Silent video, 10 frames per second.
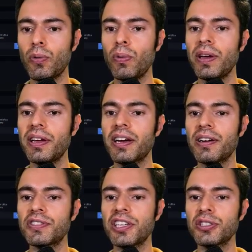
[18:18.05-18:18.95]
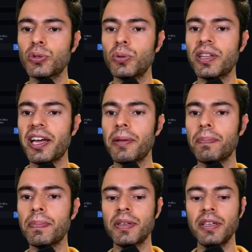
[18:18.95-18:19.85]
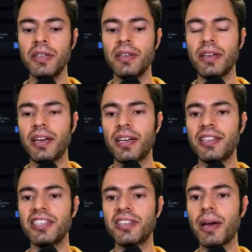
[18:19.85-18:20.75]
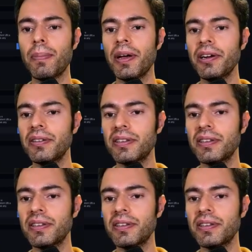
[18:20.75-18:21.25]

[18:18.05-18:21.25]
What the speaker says: We have just to type this number.